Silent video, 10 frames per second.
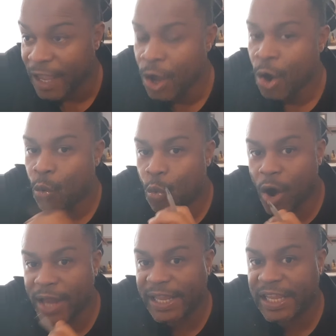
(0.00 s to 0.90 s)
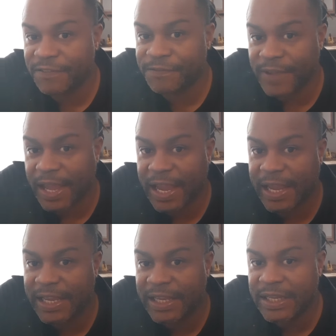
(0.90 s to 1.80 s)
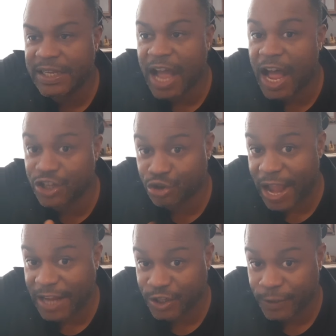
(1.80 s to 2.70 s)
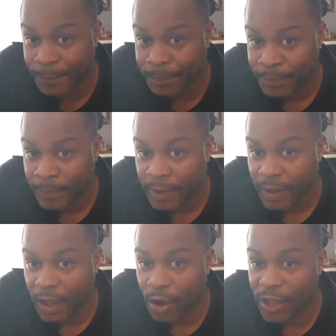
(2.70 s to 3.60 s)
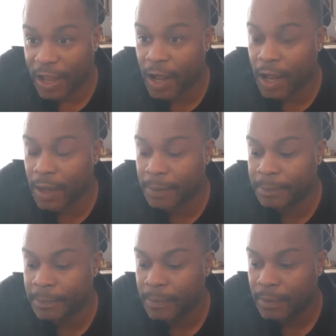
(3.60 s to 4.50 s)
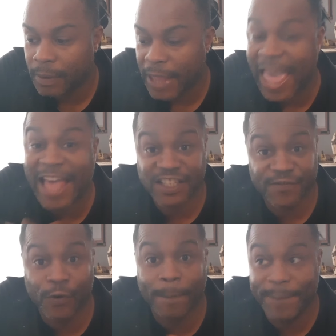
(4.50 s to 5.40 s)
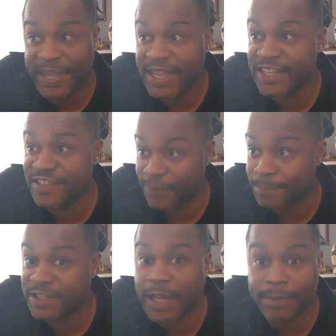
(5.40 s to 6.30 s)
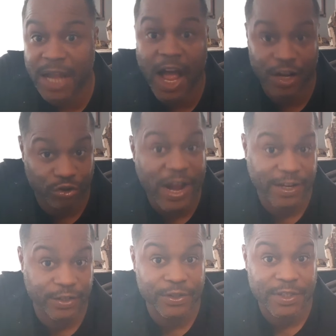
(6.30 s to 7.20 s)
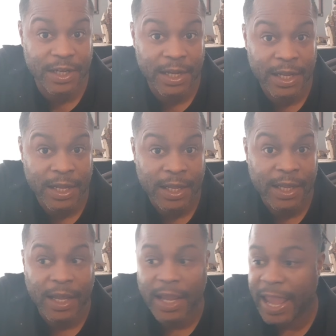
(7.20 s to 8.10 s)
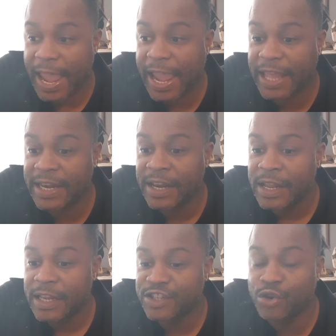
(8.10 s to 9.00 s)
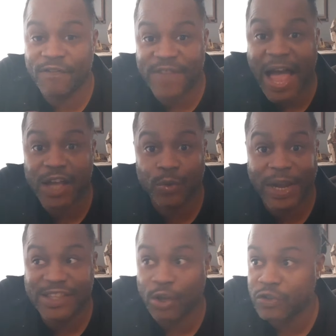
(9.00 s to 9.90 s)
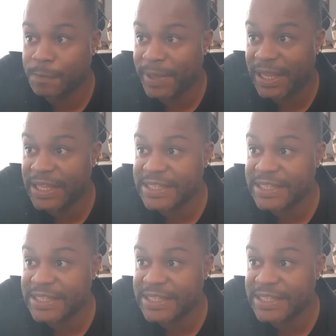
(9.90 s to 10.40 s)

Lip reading: What if a contractor asks for bids from subcontractors, and to evaluate those bids